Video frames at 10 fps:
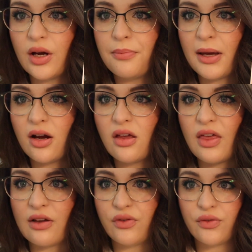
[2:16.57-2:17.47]
are very
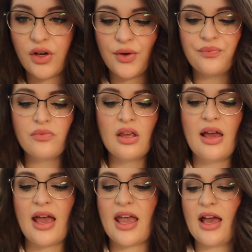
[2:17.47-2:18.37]
thankful for you.
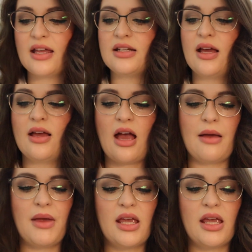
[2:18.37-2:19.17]
And I